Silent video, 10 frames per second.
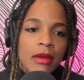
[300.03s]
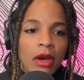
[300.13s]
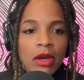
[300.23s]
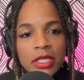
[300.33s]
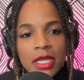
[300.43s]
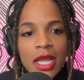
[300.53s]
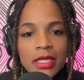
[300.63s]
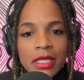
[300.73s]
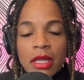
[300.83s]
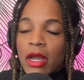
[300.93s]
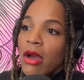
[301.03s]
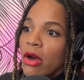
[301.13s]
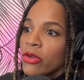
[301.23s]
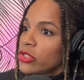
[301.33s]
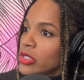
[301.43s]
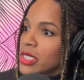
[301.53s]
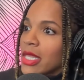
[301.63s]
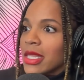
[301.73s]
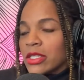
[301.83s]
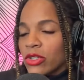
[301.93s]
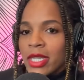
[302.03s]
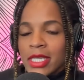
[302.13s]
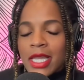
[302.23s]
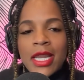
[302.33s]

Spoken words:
On to the next thing. Like, oh, did you see that? That's crazy.